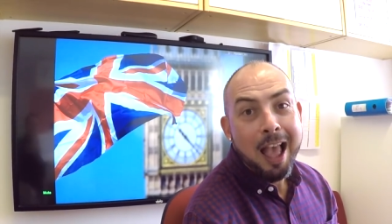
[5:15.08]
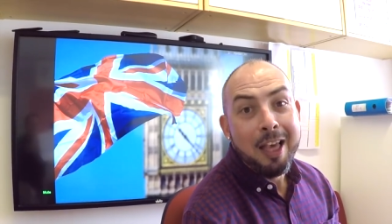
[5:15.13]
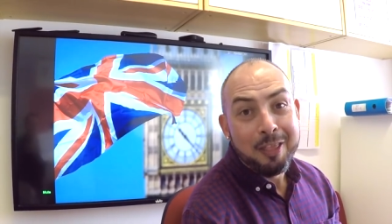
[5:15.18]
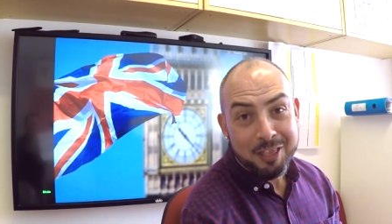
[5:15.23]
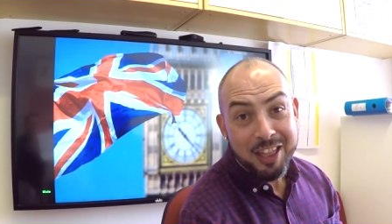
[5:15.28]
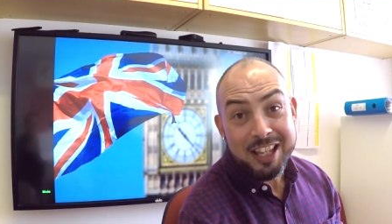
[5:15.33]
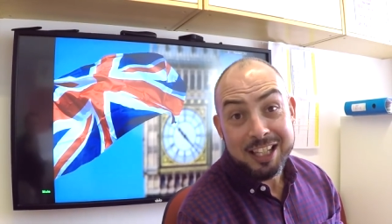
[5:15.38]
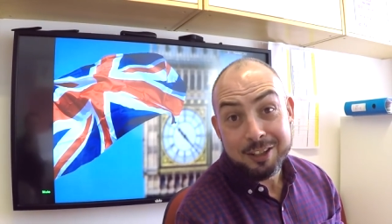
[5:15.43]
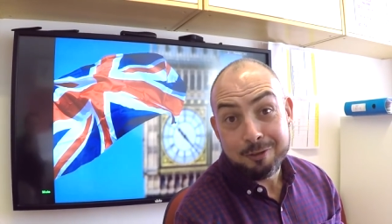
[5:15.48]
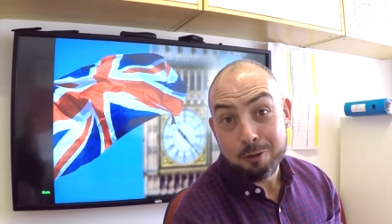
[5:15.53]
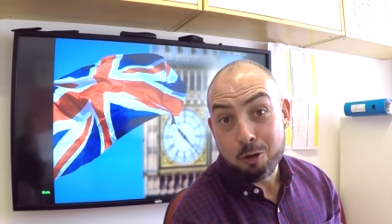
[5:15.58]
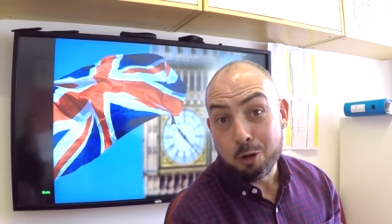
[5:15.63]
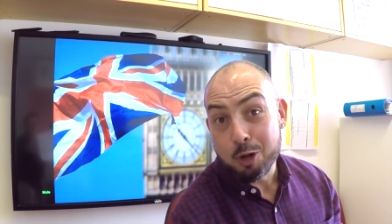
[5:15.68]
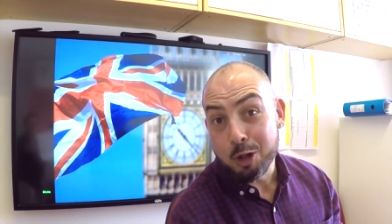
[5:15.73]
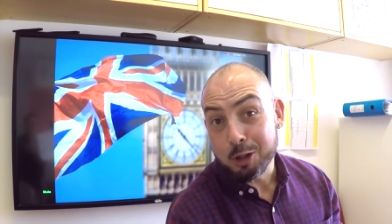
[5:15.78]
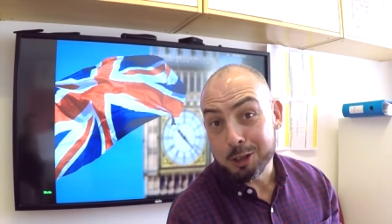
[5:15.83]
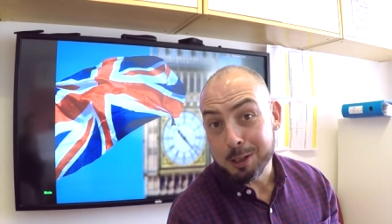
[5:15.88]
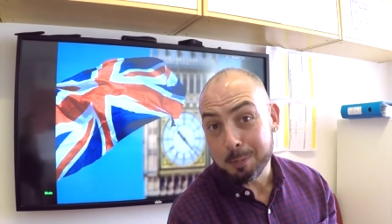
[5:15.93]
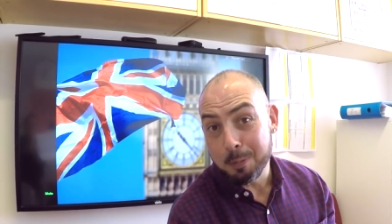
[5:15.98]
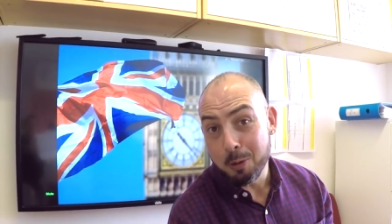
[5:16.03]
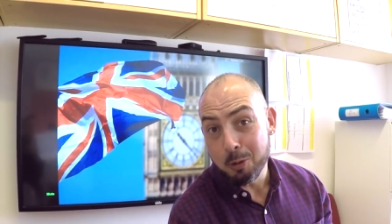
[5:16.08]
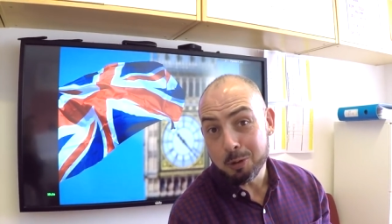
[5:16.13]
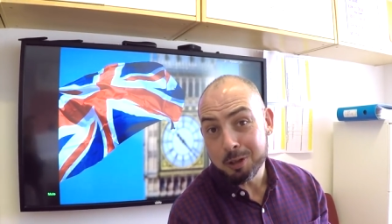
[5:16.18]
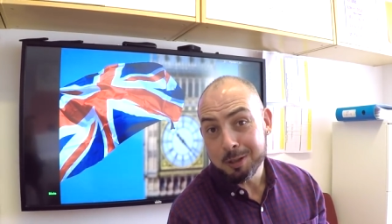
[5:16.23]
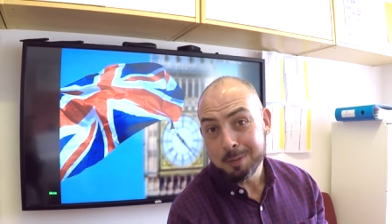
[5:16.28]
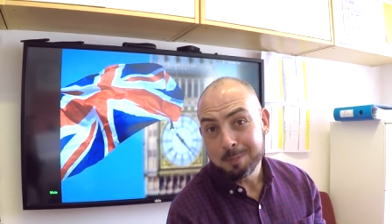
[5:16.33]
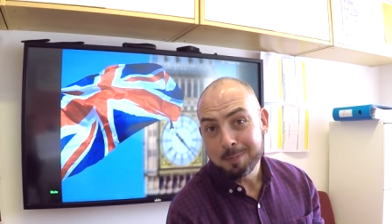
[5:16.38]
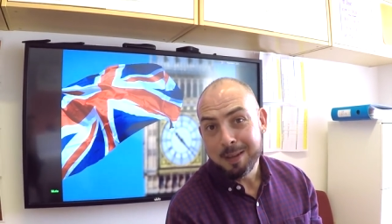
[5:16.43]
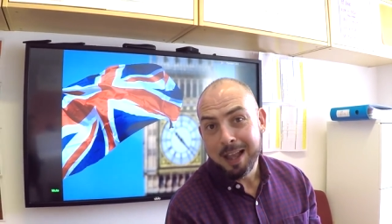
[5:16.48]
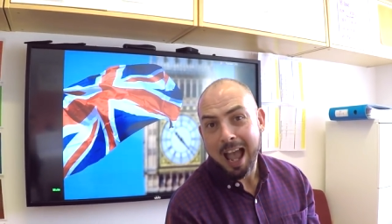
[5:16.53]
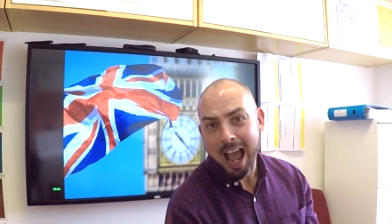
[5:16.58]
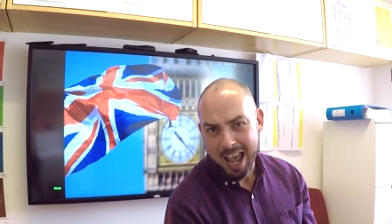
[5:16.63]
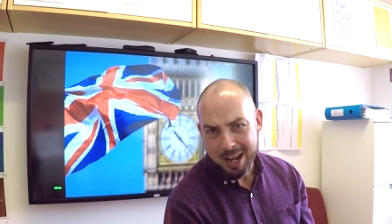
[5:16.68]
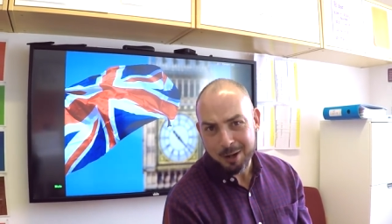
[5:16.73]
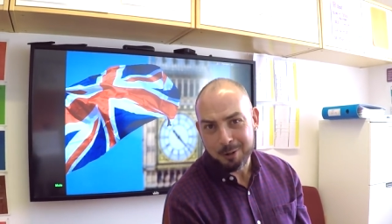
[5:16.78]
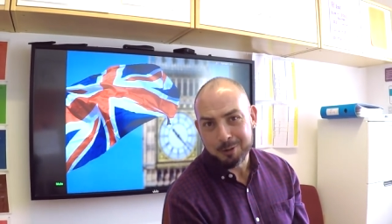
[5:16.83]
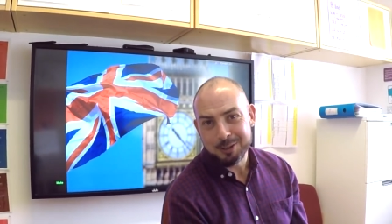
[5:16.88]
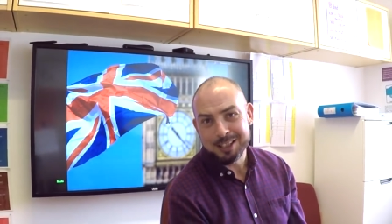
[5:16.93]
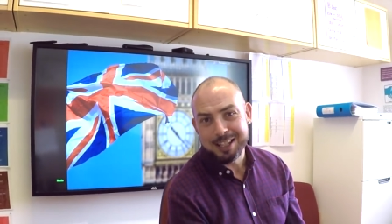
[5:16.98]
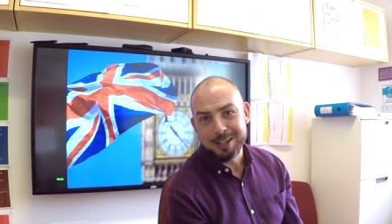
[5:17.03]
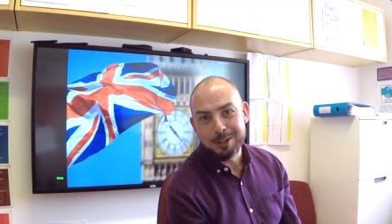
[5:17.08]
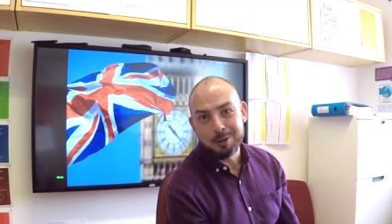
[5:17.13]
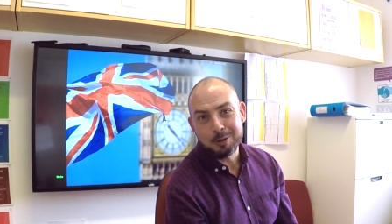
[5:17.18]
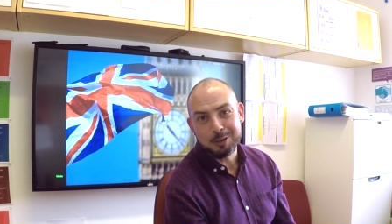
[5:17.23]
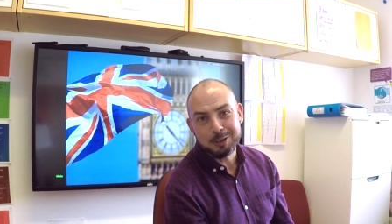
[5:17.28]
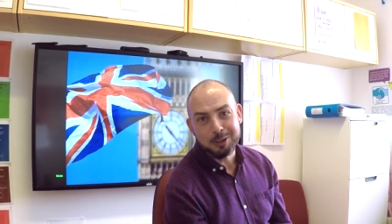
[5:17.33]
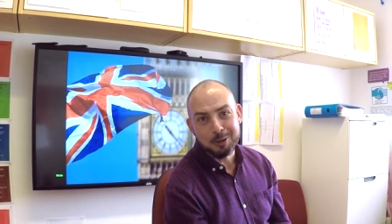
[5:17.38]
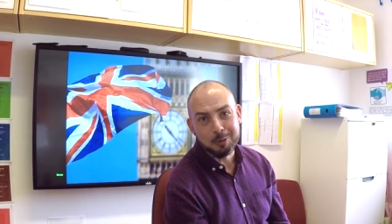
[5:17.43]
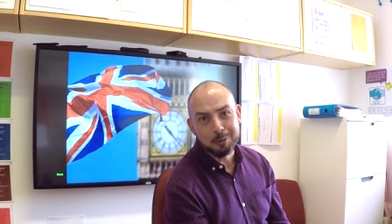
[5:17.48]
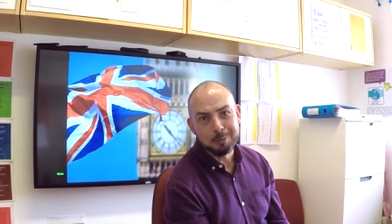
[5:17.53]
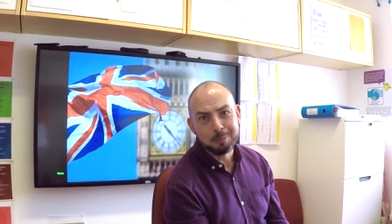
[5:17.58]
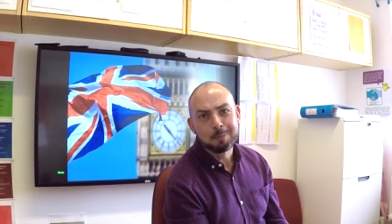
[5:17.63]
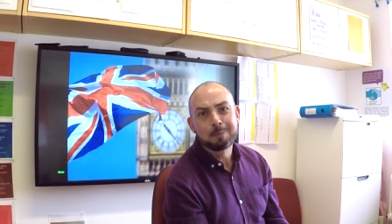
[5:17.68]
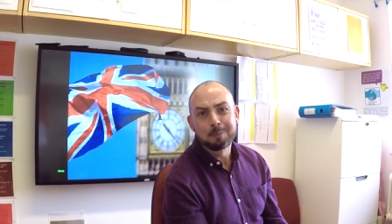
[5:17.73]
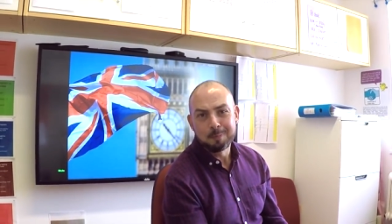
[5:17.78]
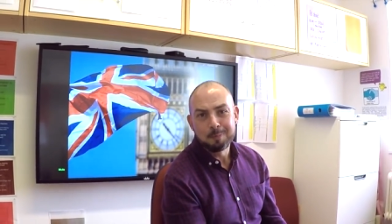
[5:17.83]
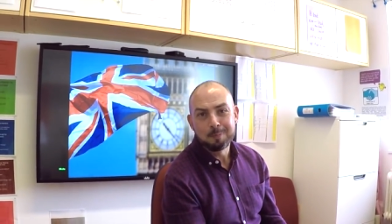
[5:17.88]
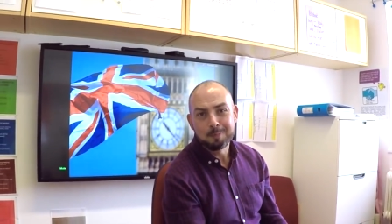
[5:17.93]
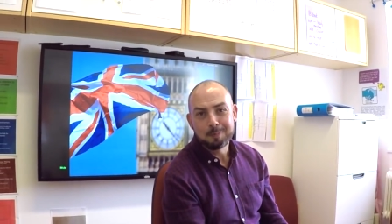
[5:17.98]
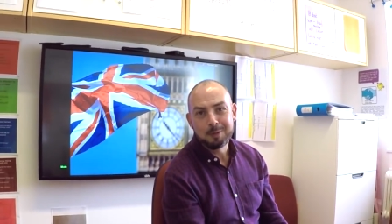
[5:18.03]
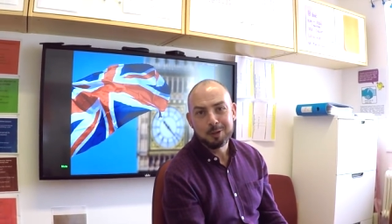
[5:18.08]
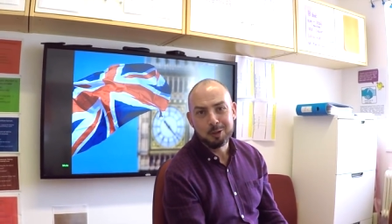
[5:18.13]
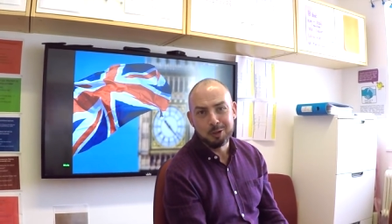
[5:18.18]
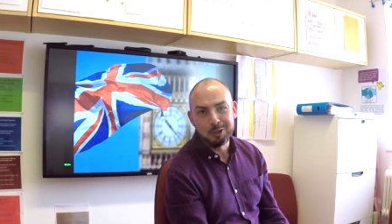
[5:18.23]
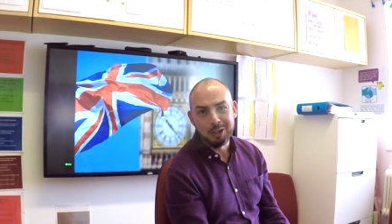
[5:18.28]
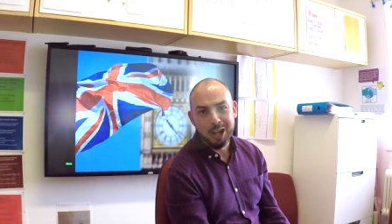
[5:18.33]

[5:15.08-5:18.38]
Thanks for all your support and I'll see you soon. Good